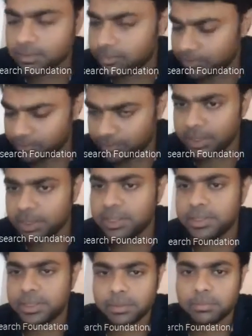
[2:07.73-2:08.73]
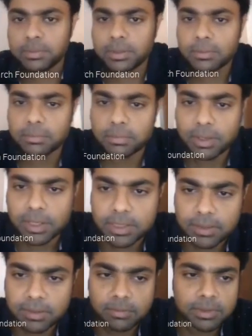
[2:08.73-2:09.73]
at a fairly cheap
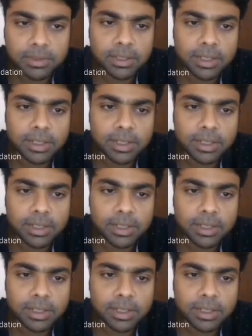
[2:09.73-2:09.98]
price,